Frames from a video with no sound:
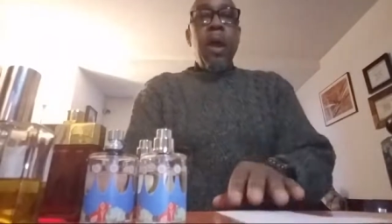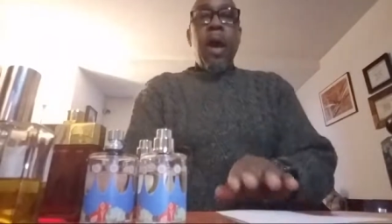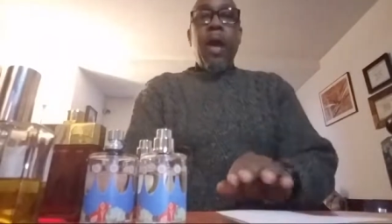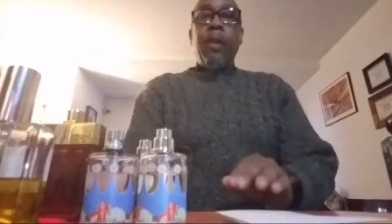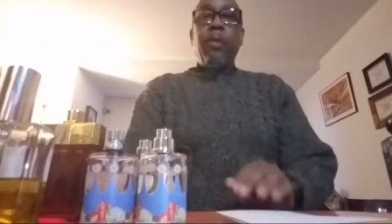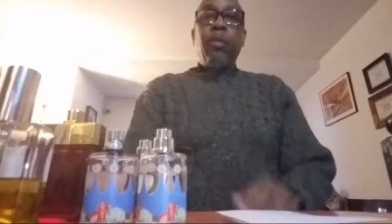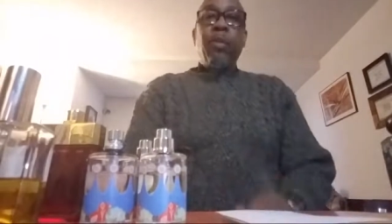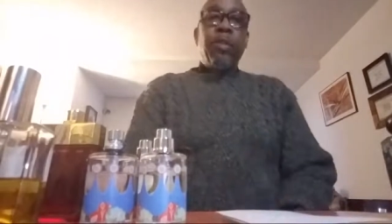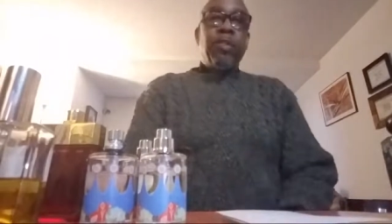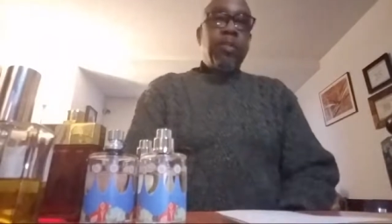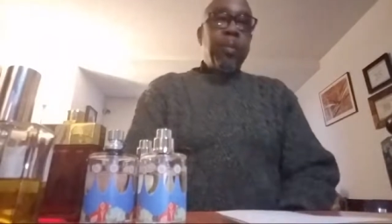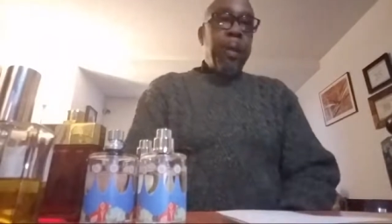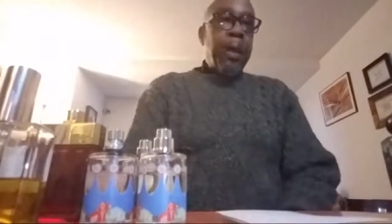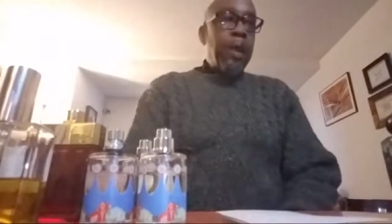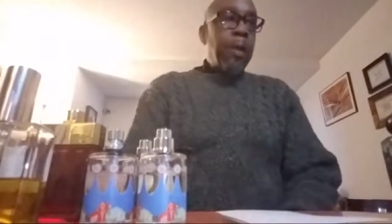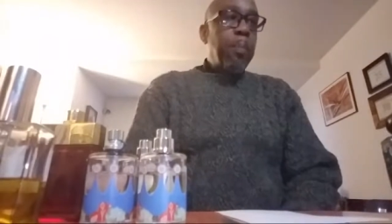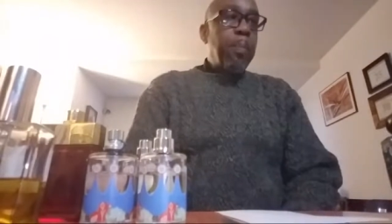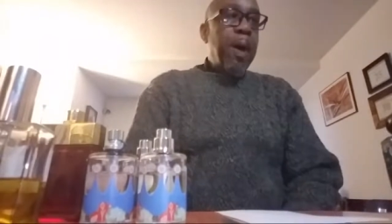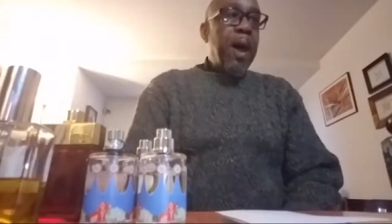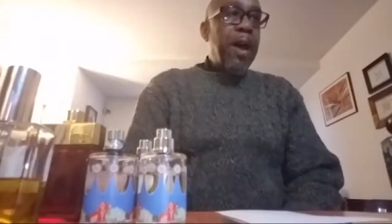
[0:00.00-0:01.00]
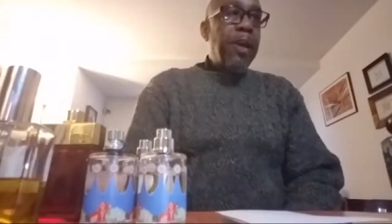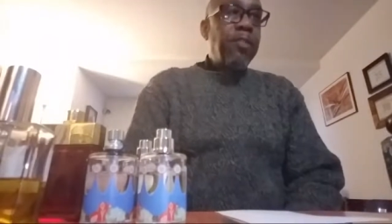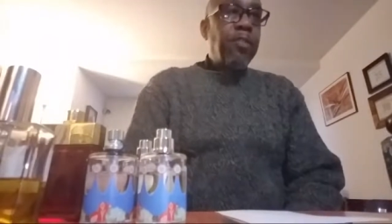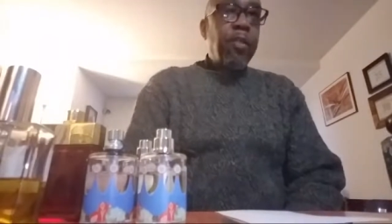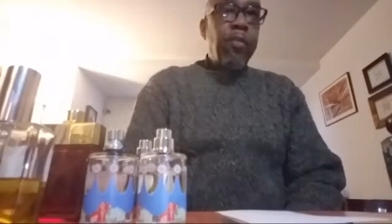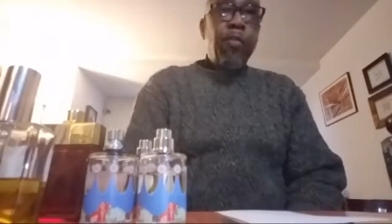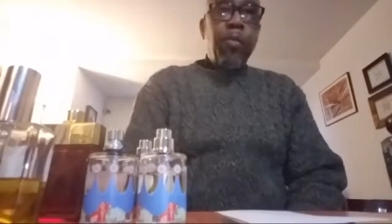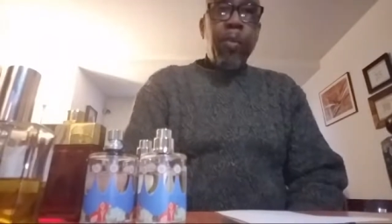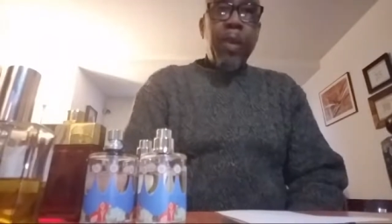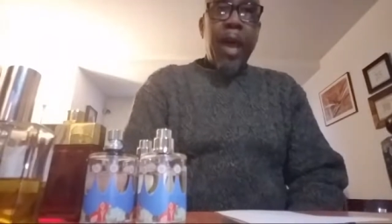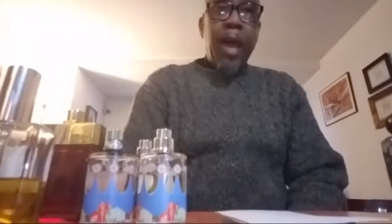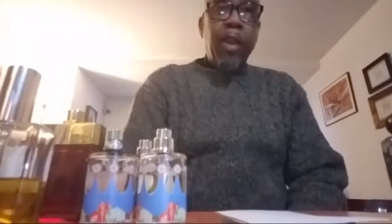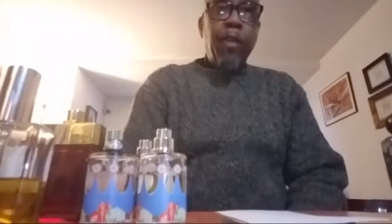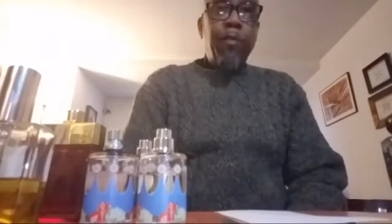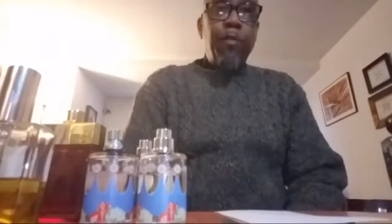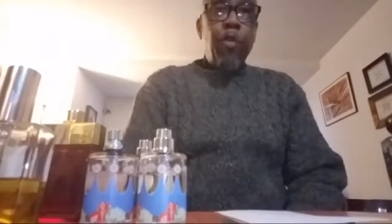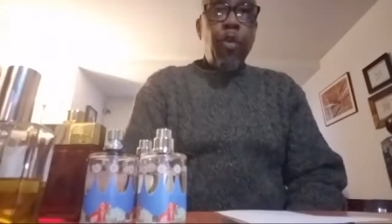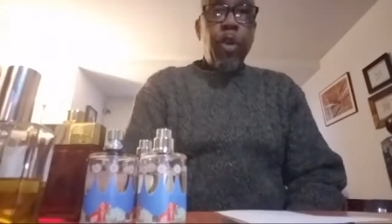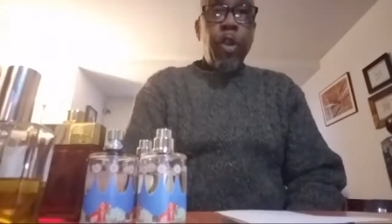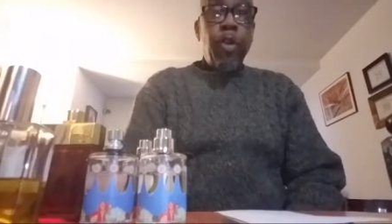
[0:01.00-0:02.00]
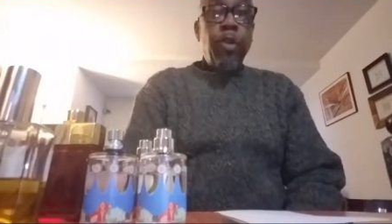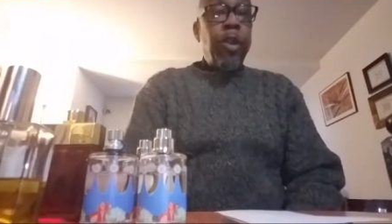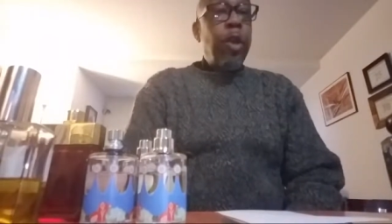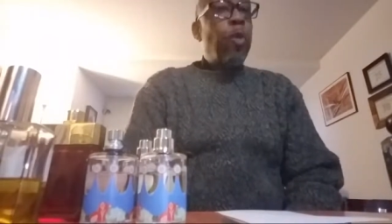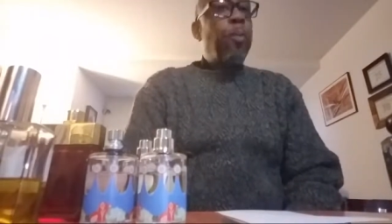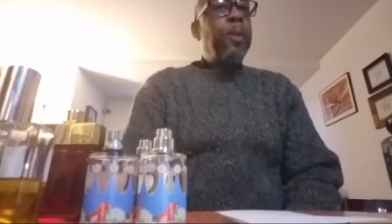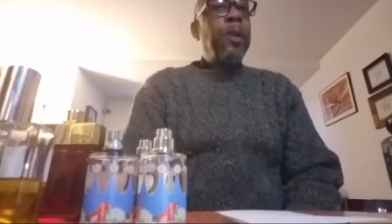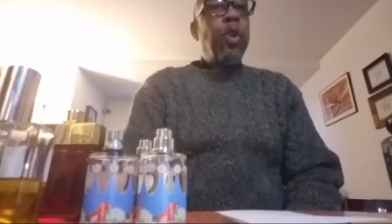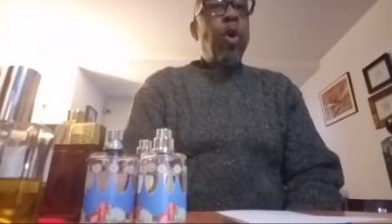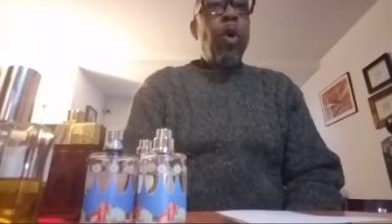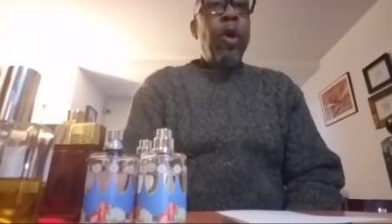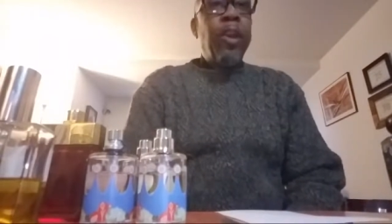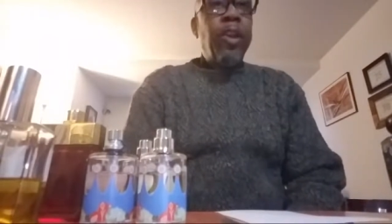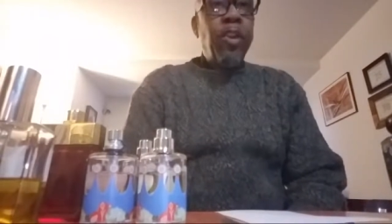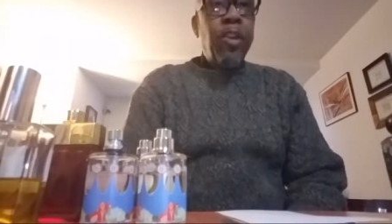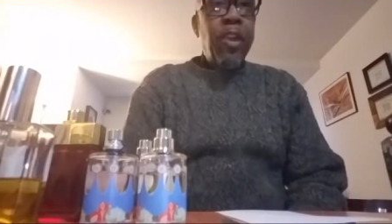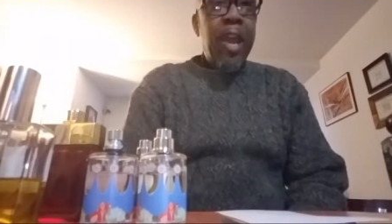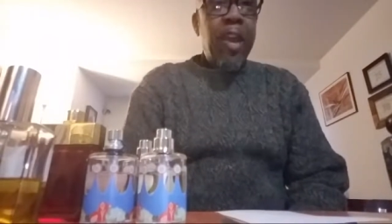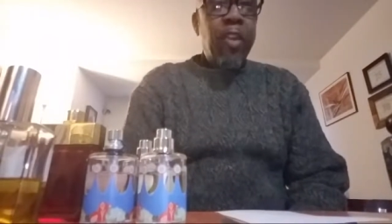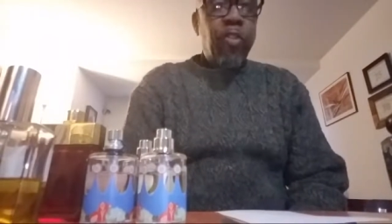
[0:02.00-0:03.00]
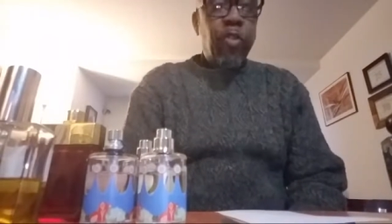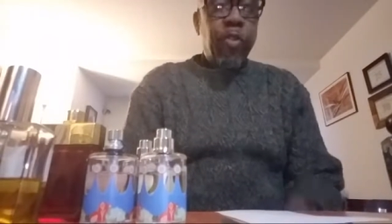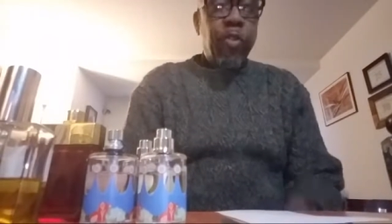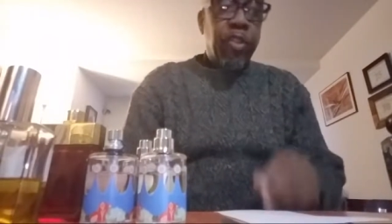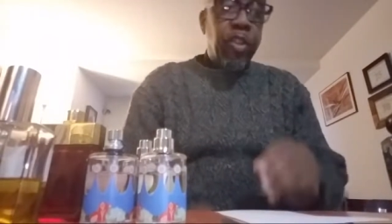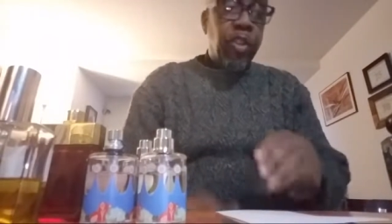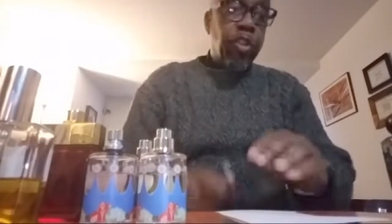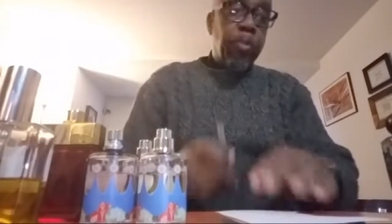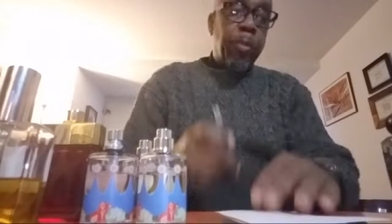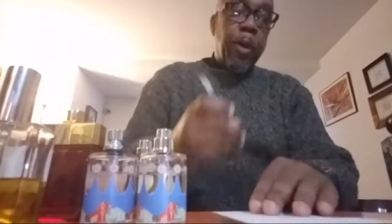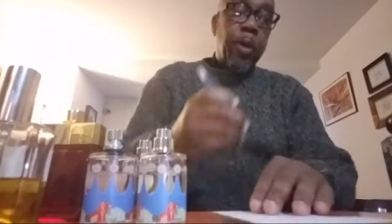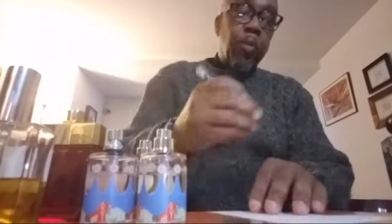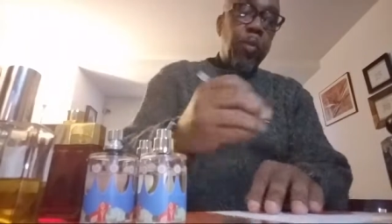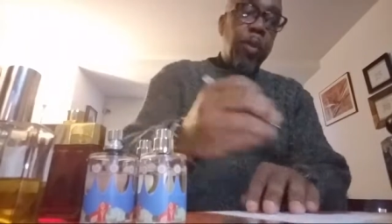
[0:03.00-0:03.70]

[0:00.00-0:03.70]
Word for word: I don't want somebody to buy something from California. There will be no international sales, by the